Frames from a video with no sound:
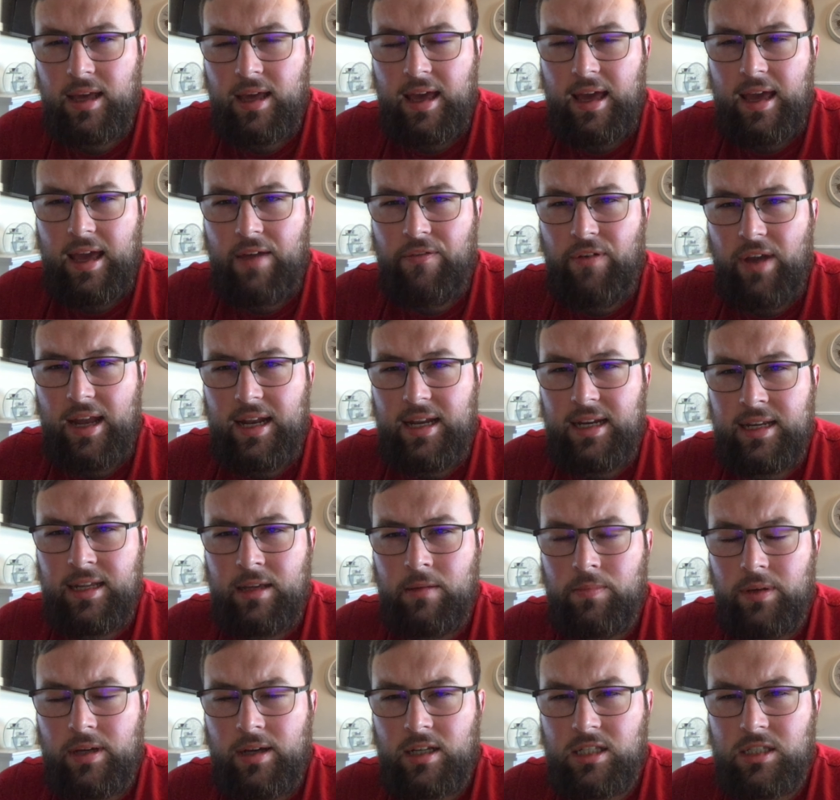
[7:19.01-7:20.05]
If anything,
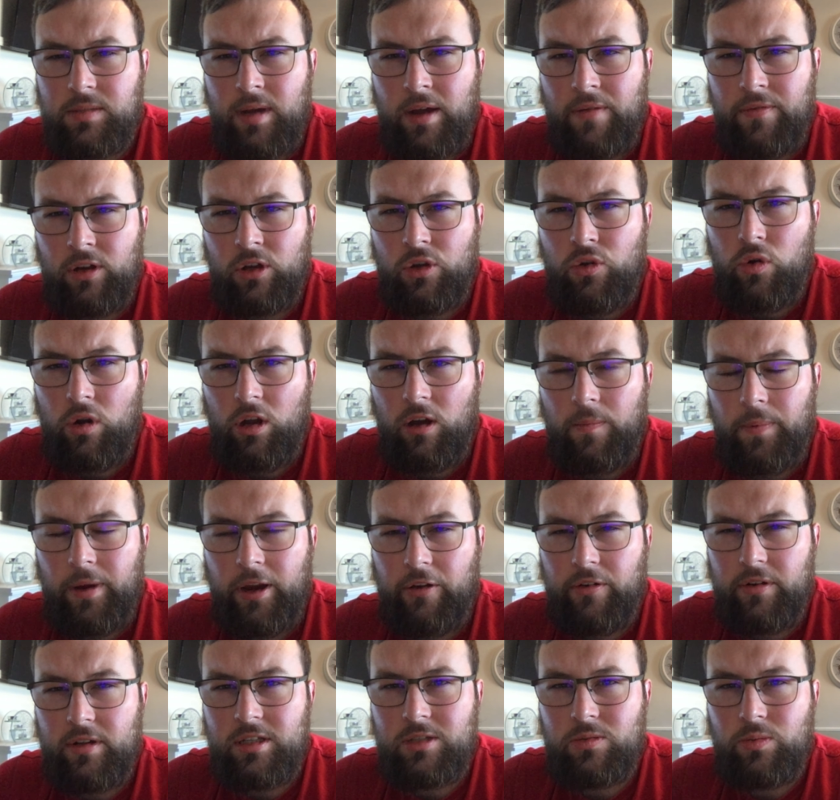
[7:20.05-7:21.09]
because I'm having a cool off
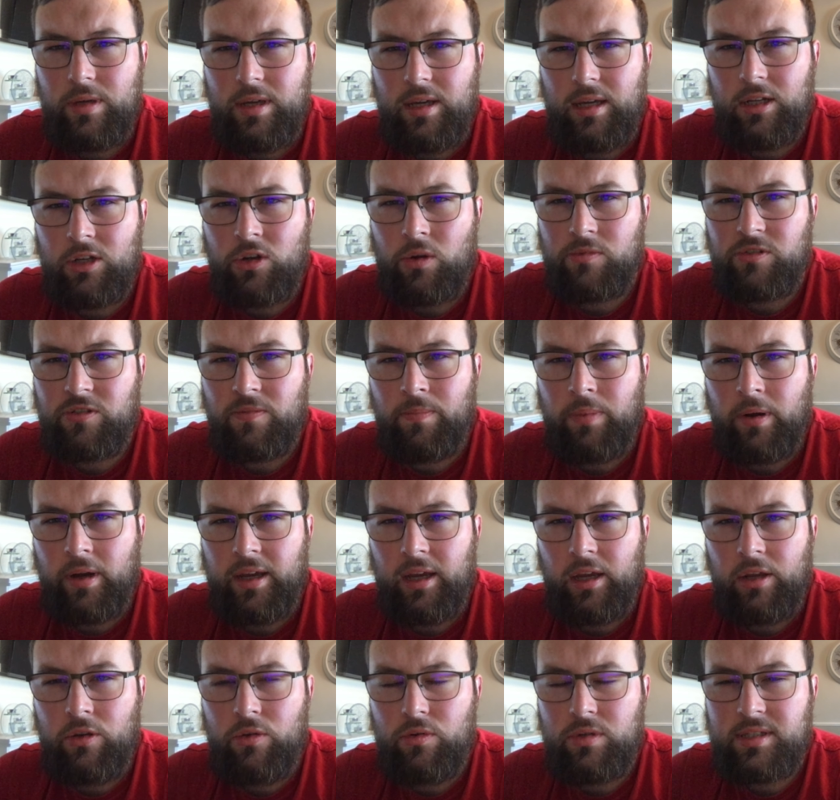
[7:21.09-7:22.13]
period this week in terms of
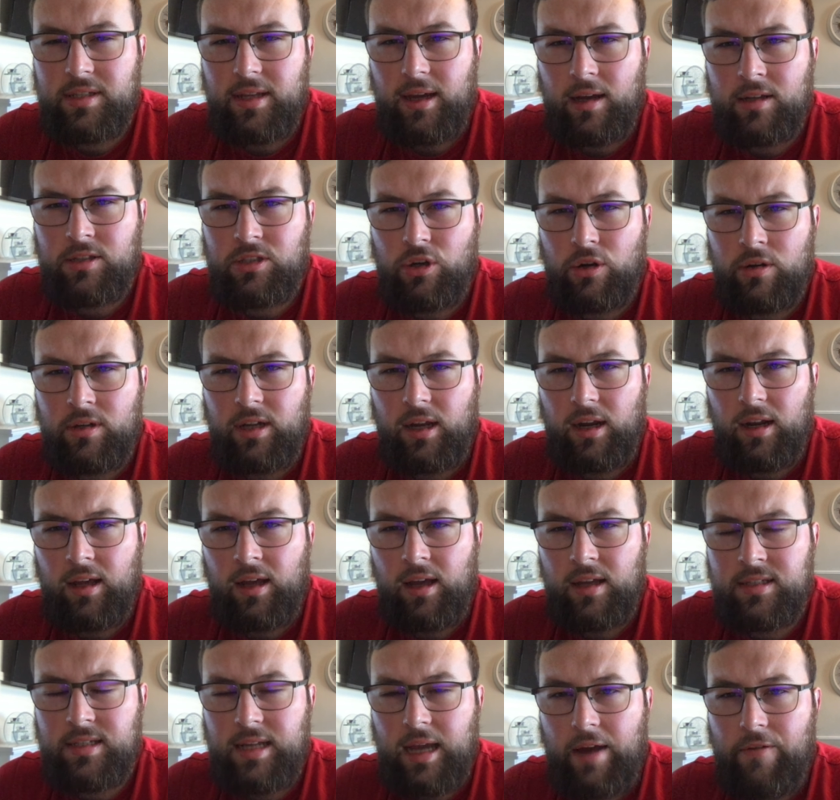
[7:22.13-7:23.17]
buying new stocks or dollar
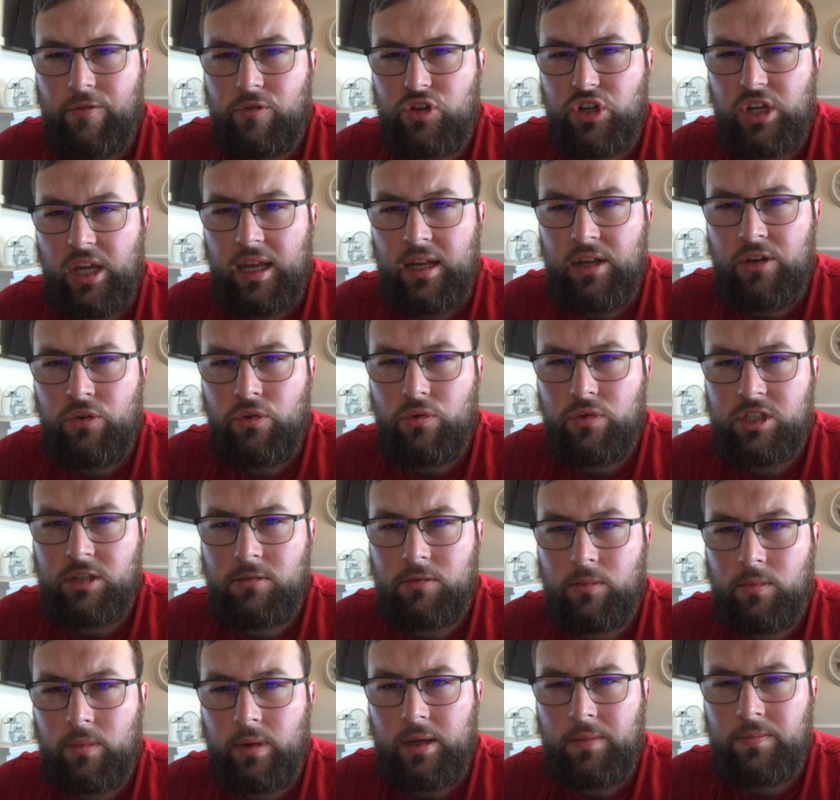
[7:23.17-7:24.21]
cost averaging into some of
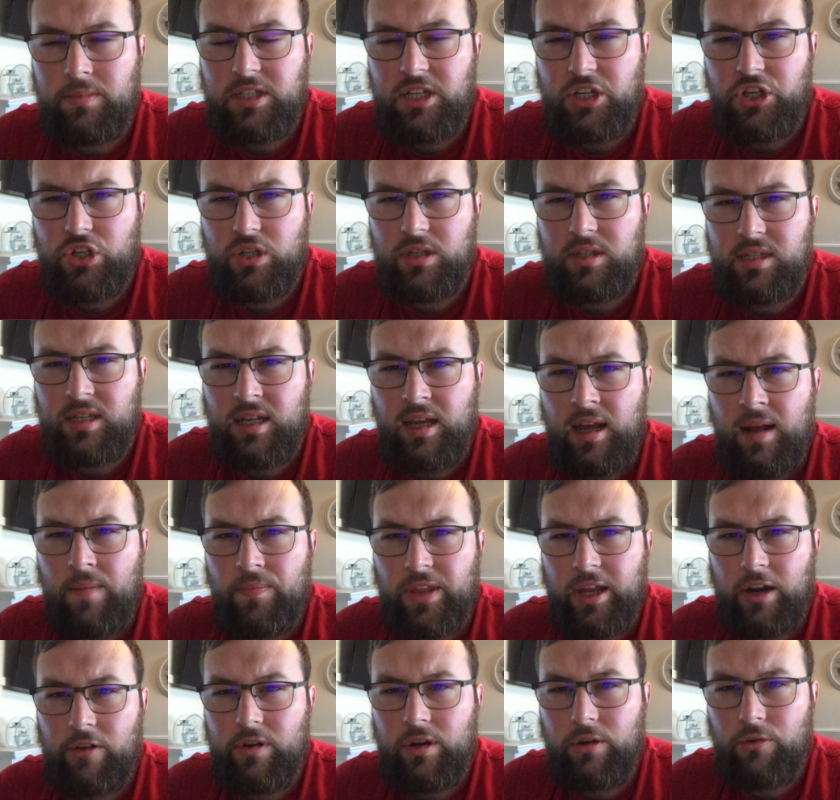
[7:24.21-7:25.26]
my positions
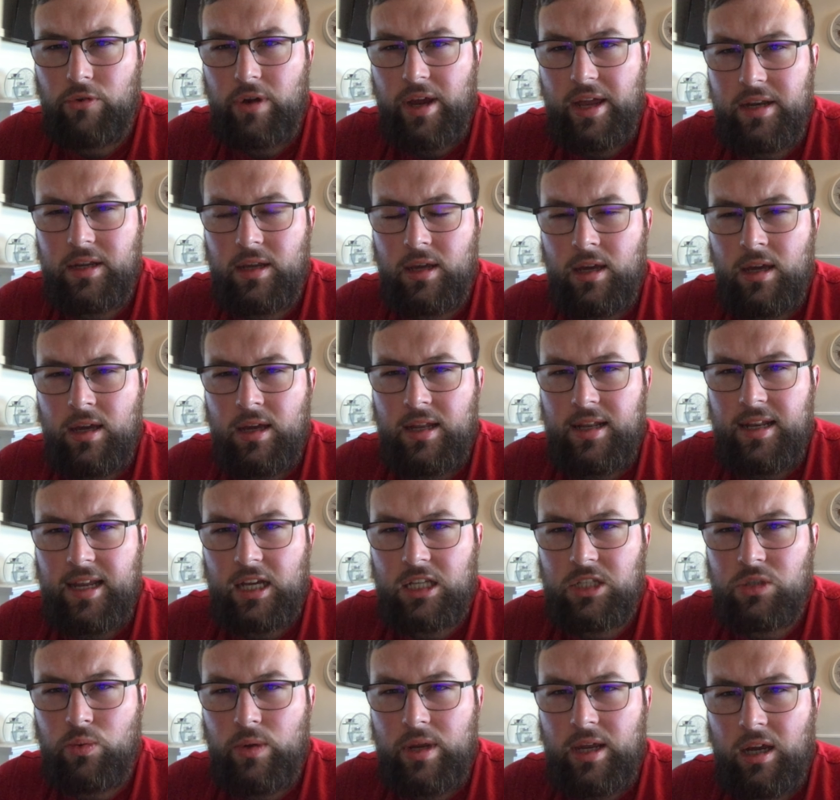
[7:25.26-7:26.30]
that are in the red.
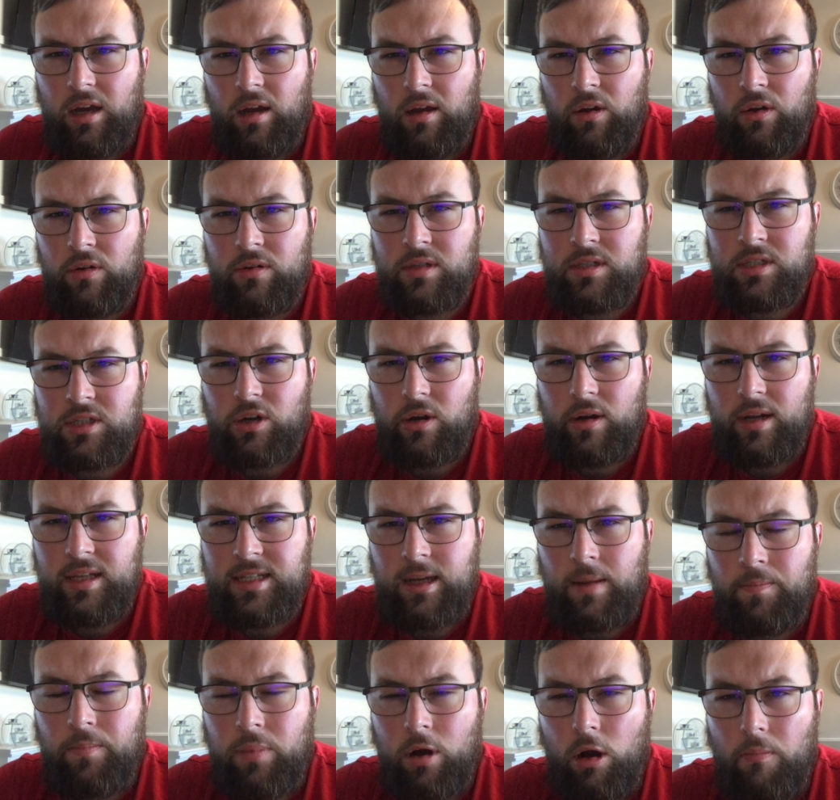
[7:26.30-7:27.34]
Next week I'm going to certainly
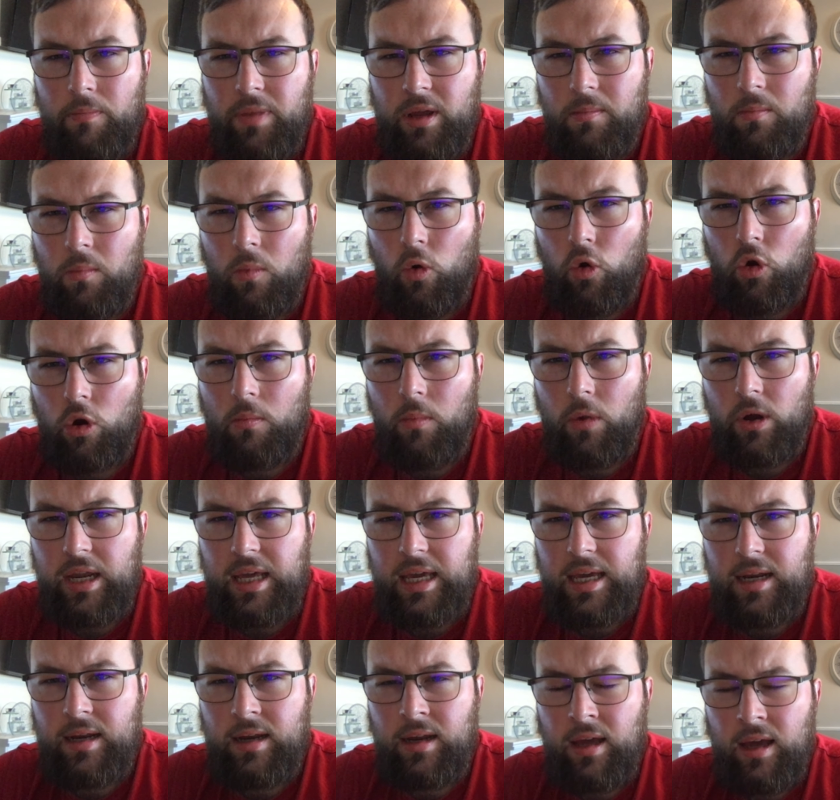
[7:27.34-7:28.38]
start pumping more money
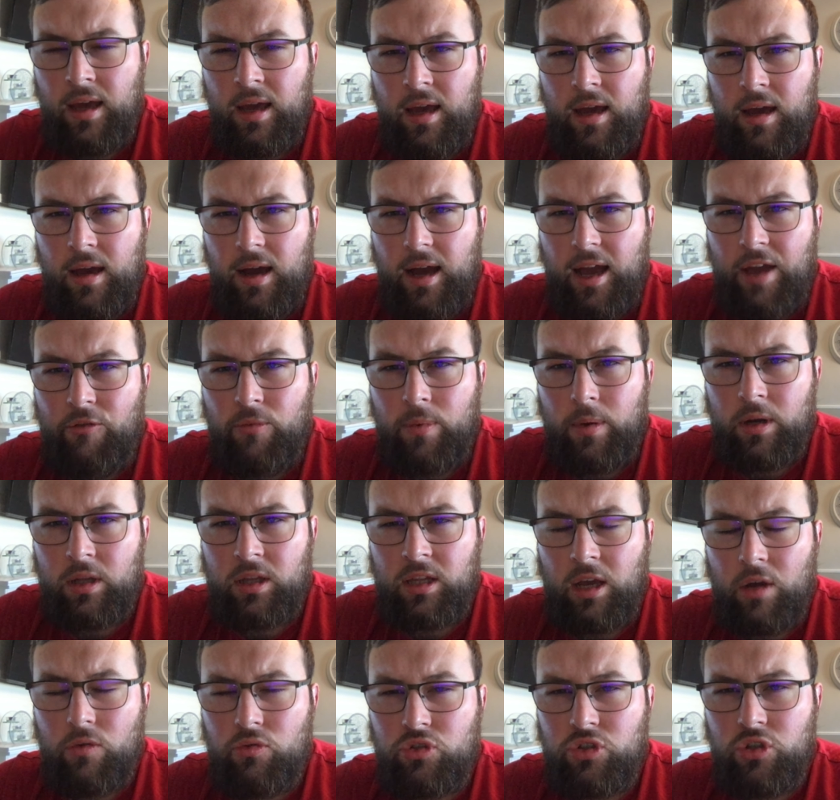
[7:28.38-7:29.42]
in. I have about
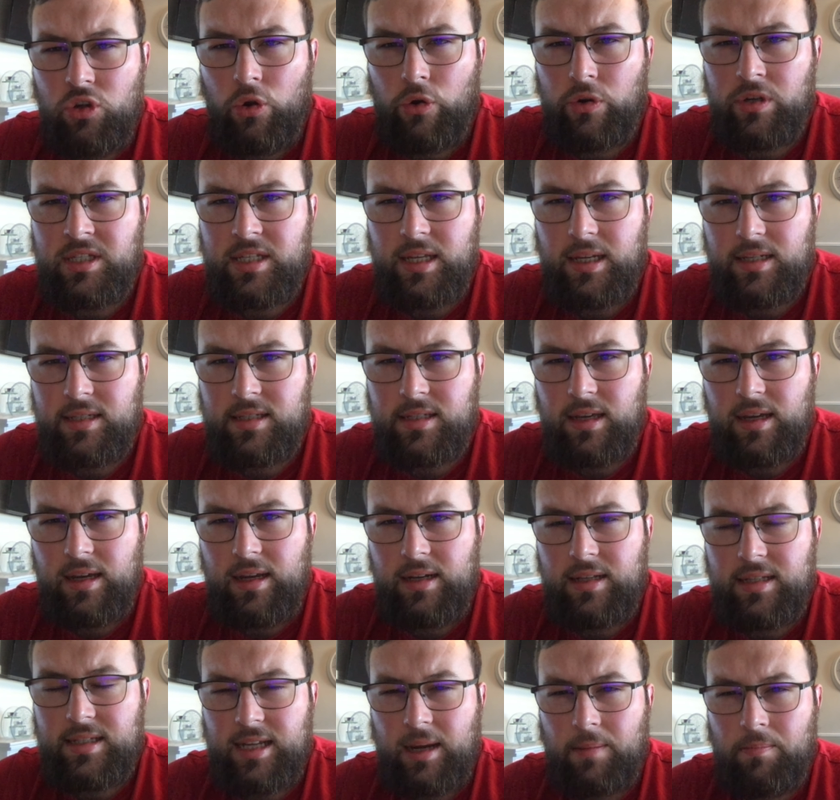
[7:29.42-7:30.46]
€1,000 set aside
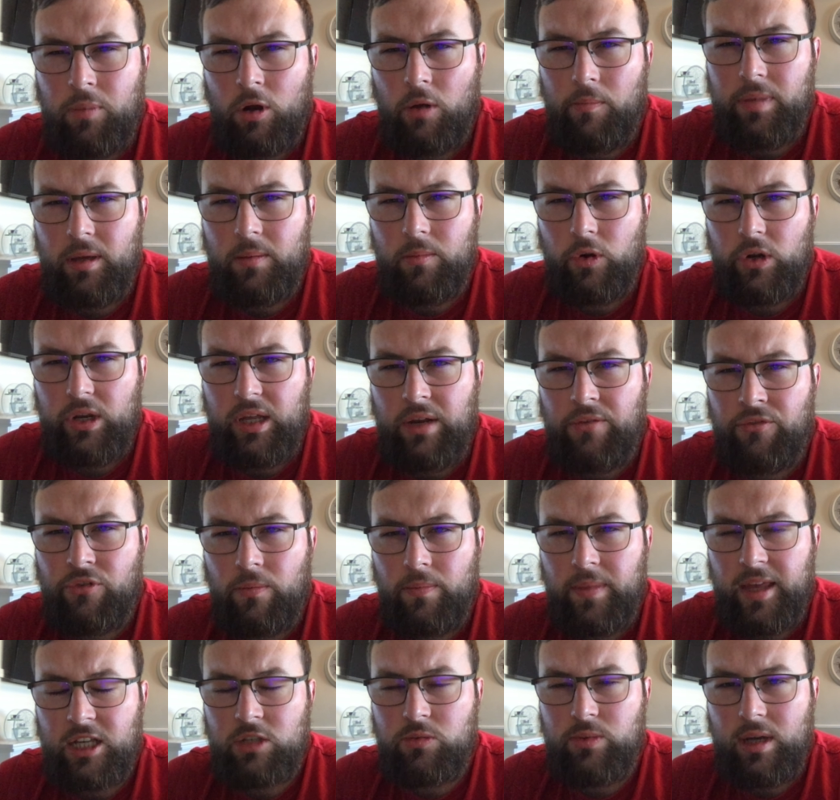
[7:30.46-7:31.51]
to start pumping money in from
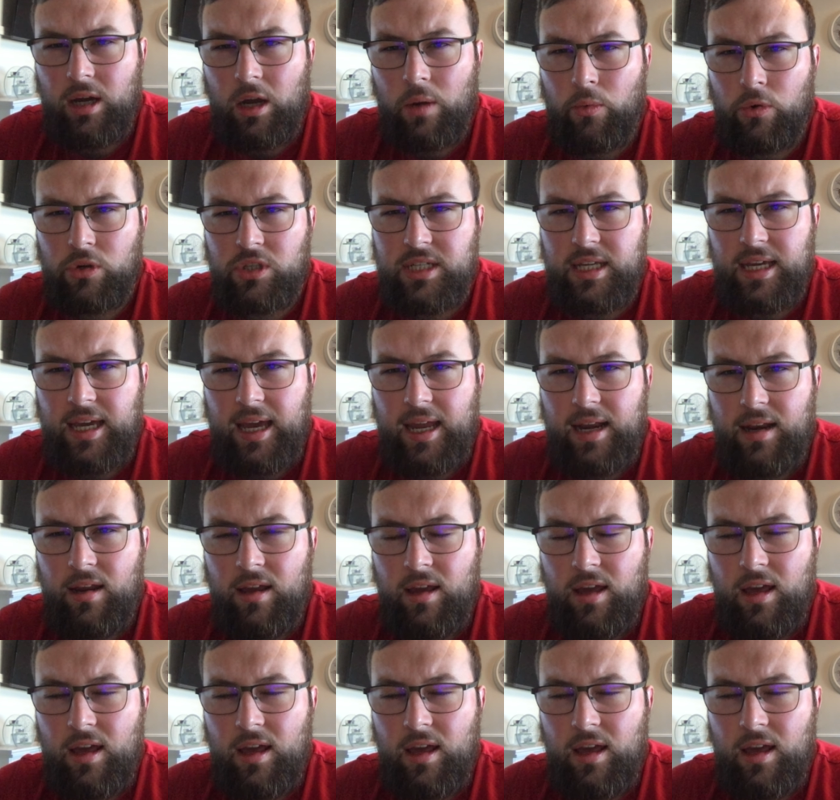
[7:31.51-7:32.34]
next week onwards again.